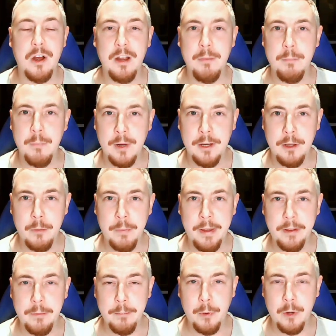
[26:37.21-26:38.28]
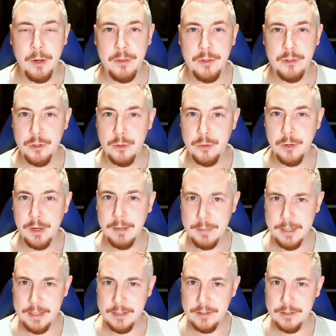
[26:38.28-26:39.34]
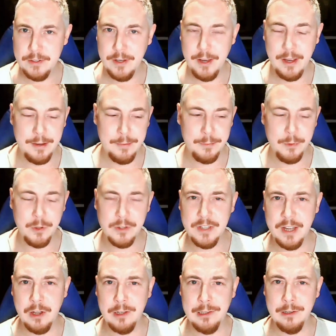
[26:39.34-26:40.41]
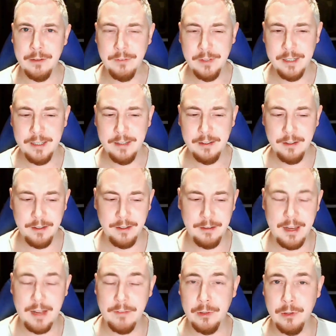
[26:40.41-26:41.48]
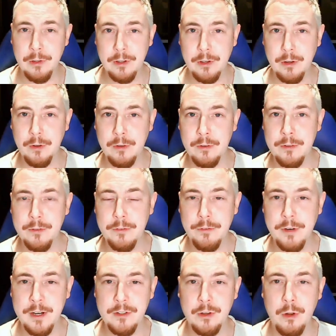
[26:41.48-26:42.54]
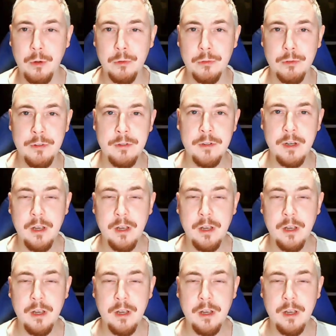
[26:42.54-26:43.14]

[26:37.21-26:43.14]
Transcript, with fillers: I might go back and buy the two that I missed because um, they are lovely. Uh, have a look on Freya's Cauldron.